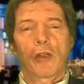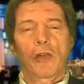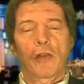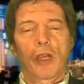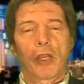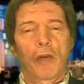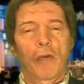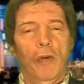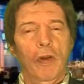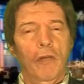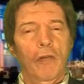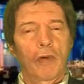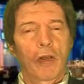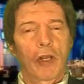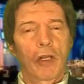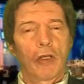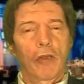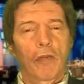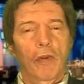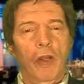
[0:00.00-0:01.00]
to thank one of our
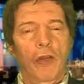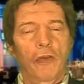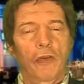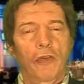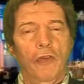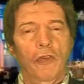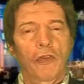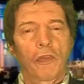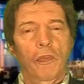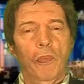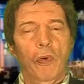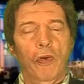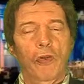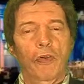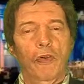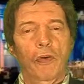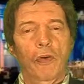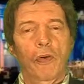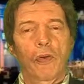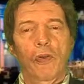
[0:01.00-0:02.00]
underwriters who
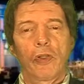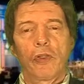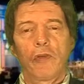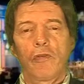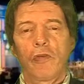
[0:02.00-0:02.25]
supports your only